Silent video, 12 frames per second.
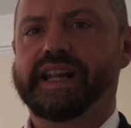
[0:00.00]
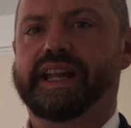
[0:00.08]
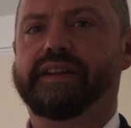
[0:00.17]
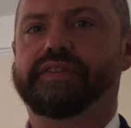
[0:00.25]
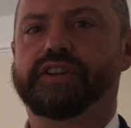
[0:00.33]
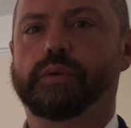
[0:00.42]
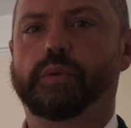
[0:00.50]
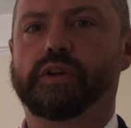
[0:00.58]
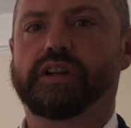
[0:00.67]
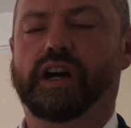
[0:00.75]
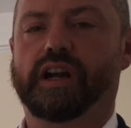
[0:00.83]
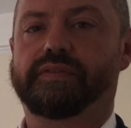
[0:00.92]
If you
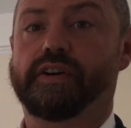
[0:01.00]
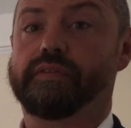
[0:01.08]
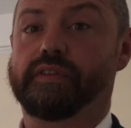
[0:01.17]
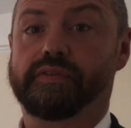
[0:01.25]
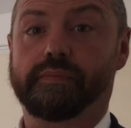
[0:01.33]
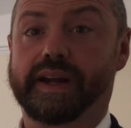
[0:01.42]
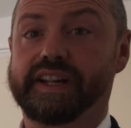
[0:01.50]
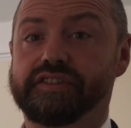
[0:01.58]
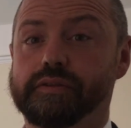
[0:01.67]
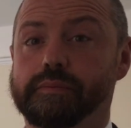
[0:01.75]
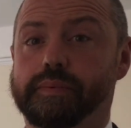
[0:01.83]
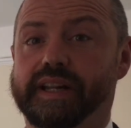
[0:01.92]
would like further
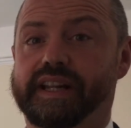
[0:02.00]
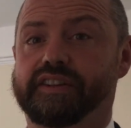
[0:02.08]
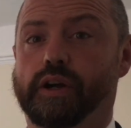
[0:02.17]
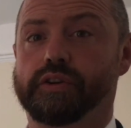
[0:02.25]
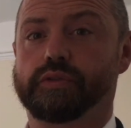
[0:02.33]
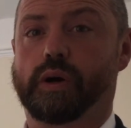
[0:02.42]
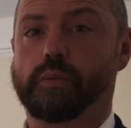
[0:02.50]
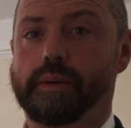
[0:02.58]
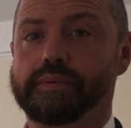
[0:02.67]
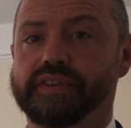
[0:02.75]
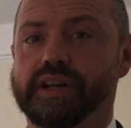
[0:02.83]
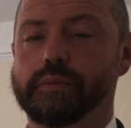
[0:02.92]
information, please go onto our
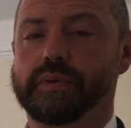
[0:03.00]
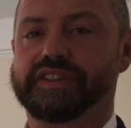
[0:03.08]
website,